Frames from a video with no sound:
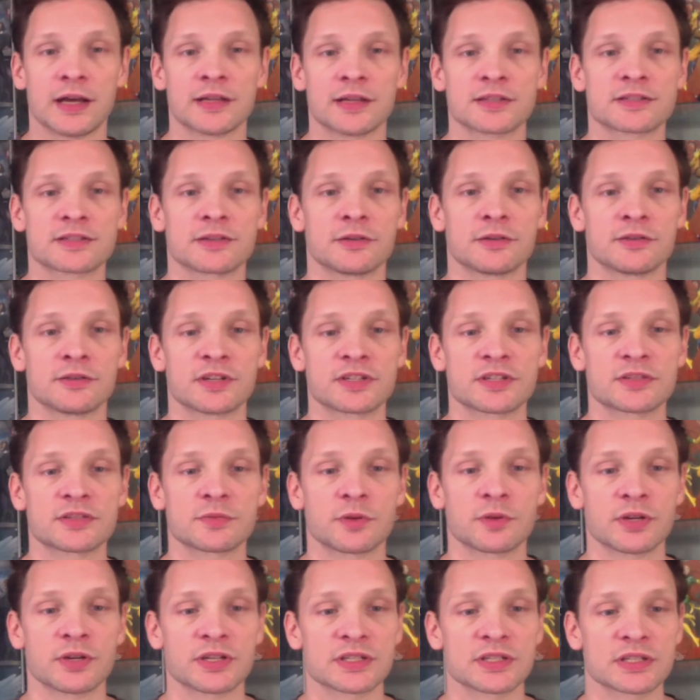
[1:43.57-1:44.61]
So this
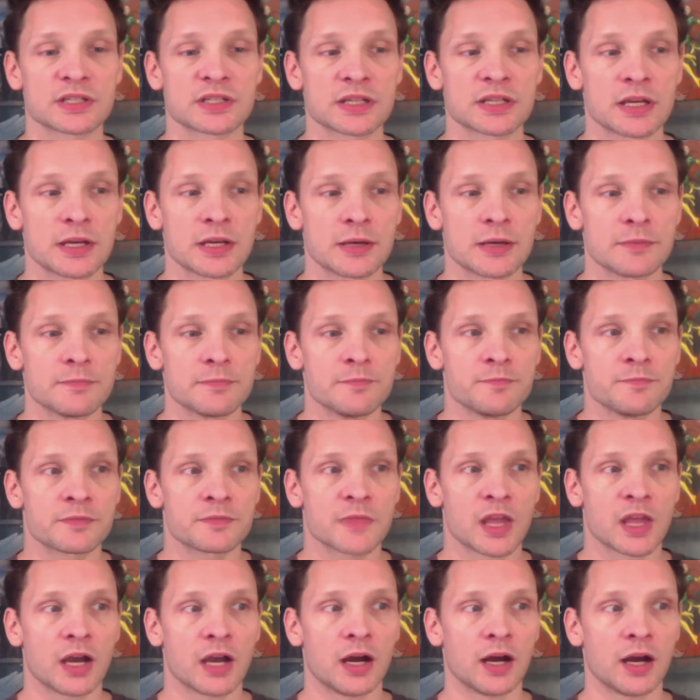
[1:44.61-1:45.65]
was
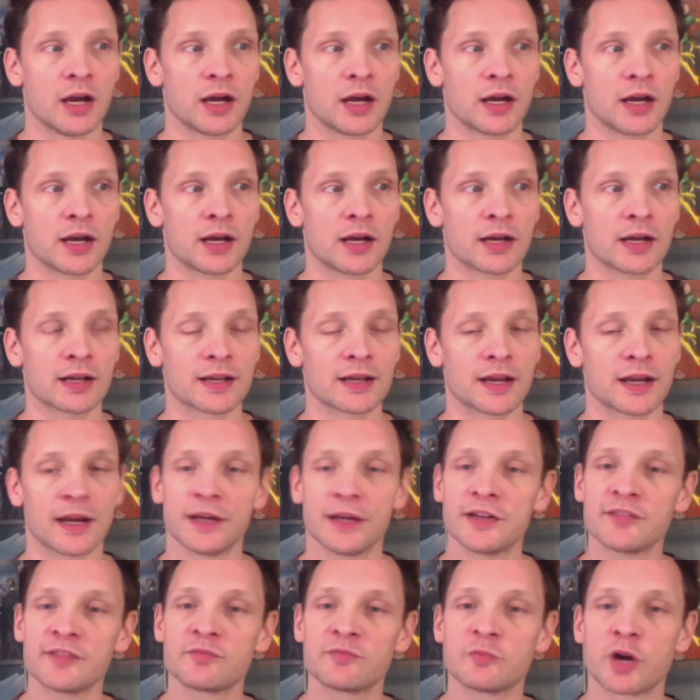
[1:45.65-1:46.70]

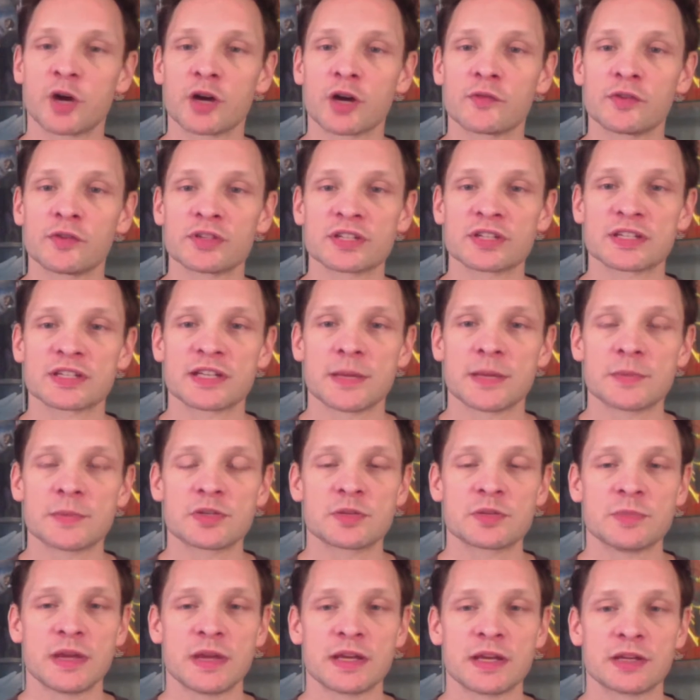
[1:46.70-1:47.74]
kind of Marvel's attempt
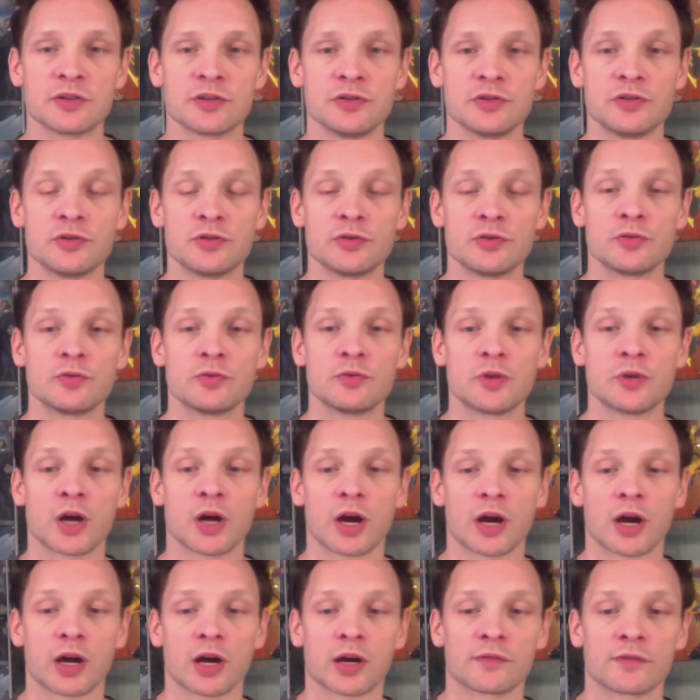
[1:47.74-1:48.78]
to make new
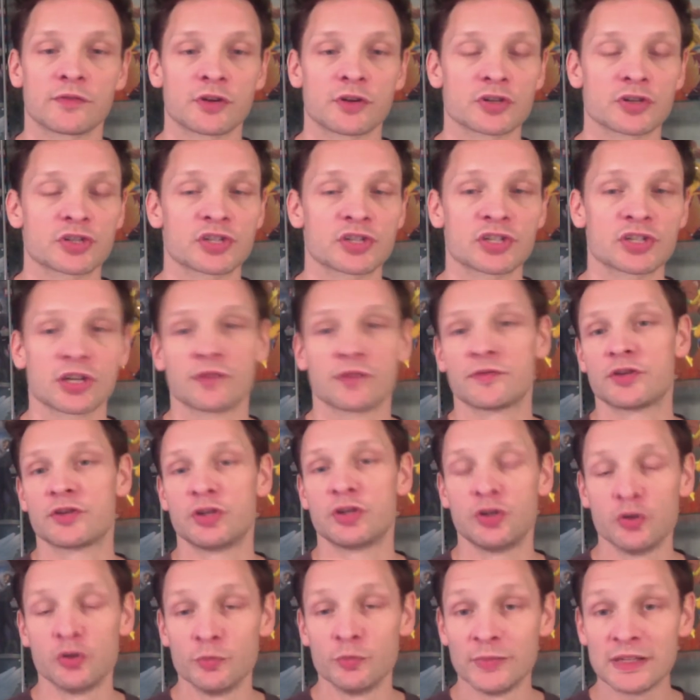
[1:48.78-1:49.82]
versions of
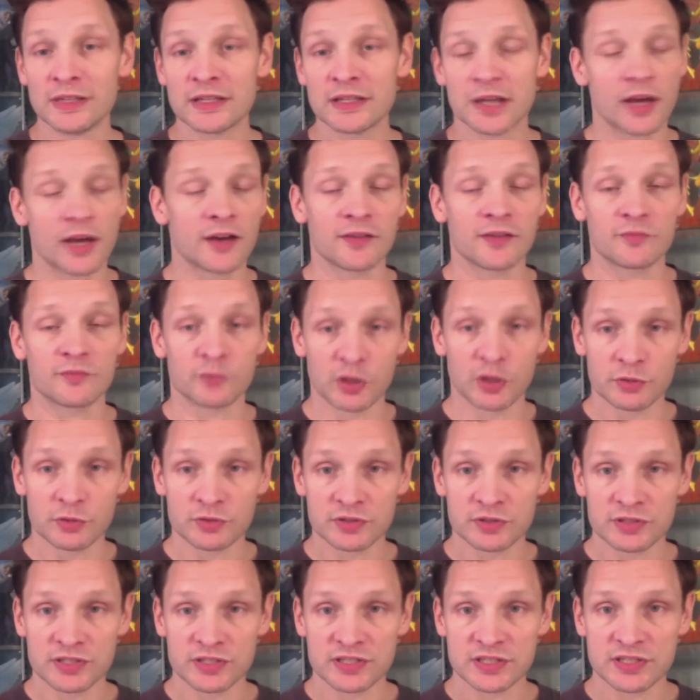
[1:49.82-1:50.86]

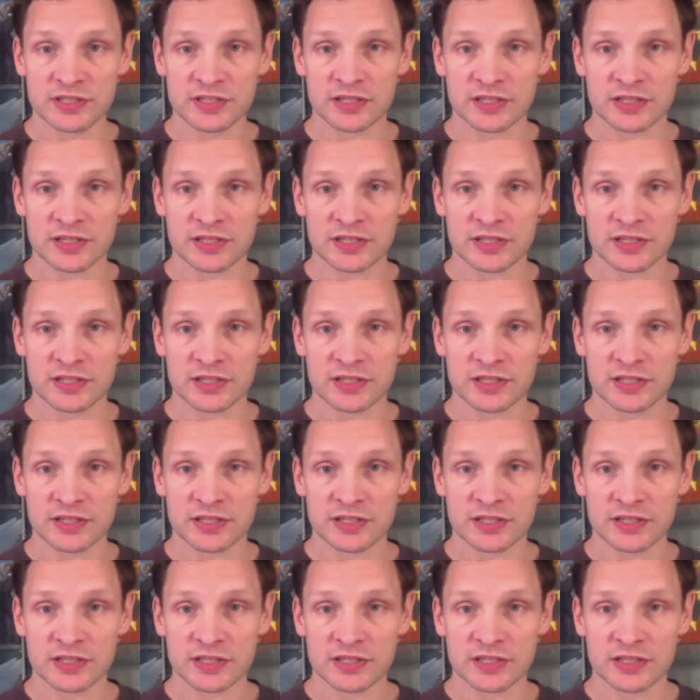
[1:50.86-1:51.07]
mutants,